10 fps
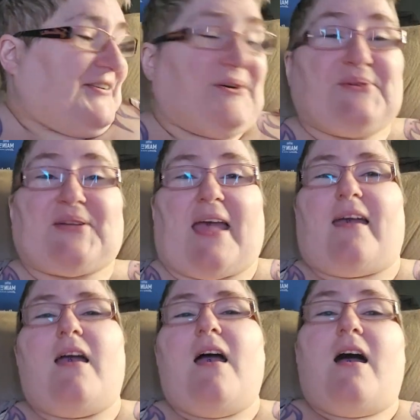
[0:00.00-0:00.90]
okay.
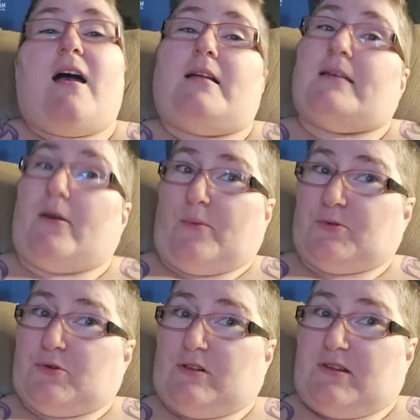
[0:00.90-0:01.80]
Now I'm
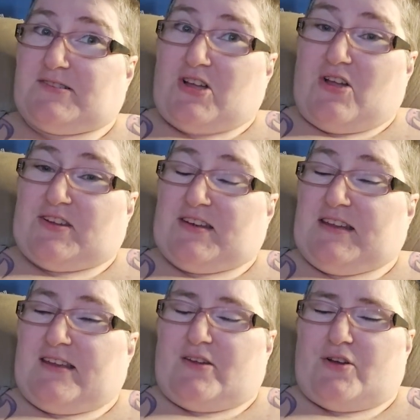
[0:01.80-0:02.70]
doing a lot of talking
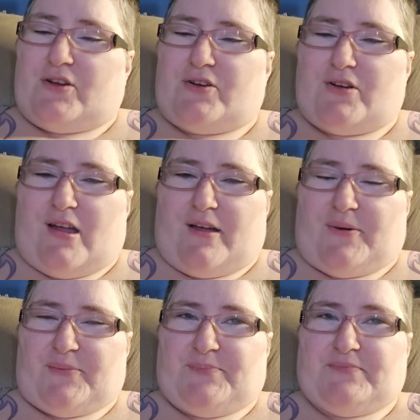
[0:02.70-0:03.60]
here. I
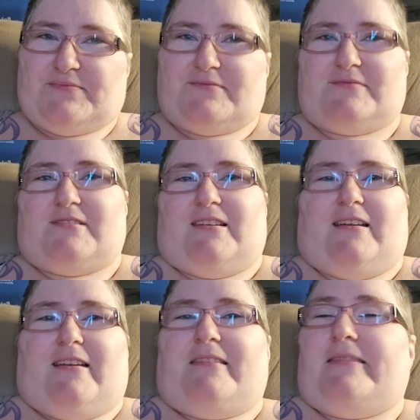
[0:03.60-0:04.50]

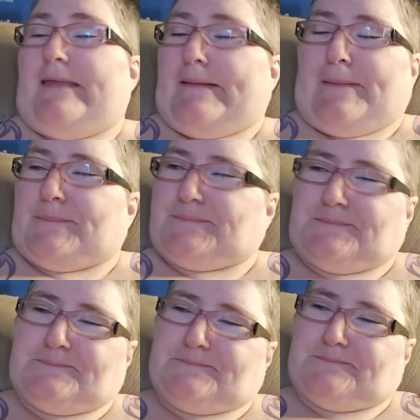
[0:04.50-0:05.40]
think I'm
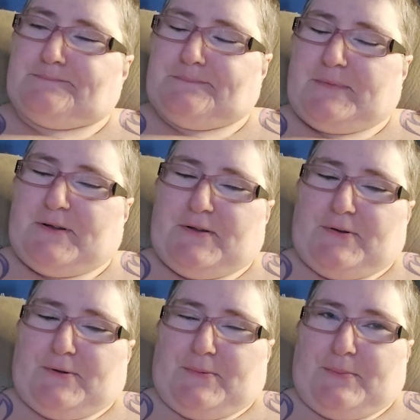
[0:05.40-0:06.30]

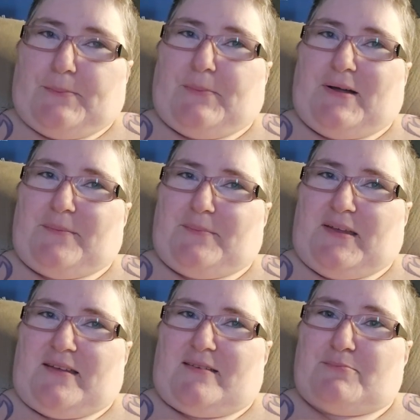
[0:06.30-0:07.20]
might
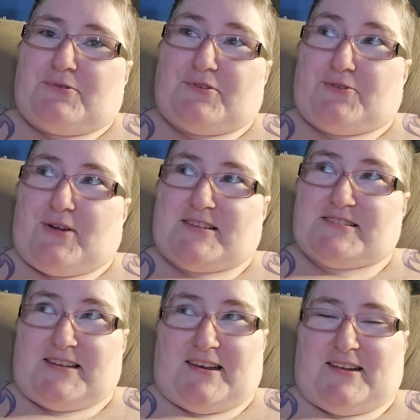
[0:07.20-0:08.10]
be
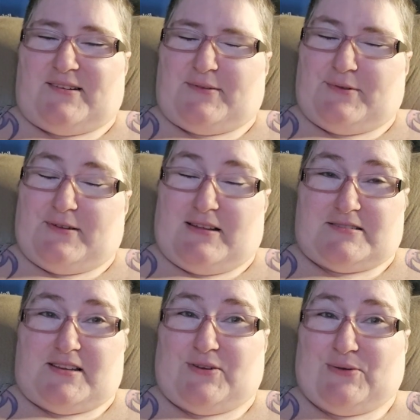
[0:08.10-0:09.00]
procrastinating
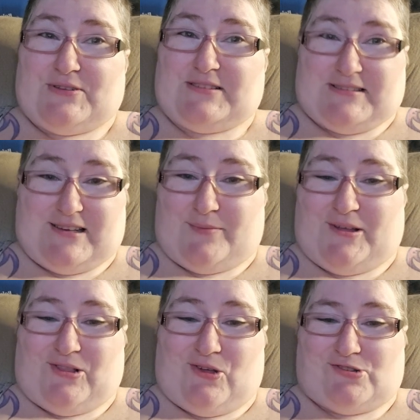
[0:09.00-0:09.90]
because I know this is going to be
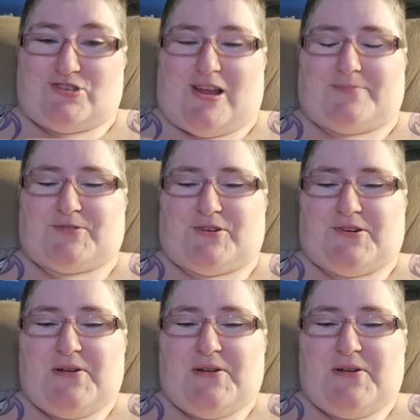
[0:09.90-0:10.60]
a long chapter.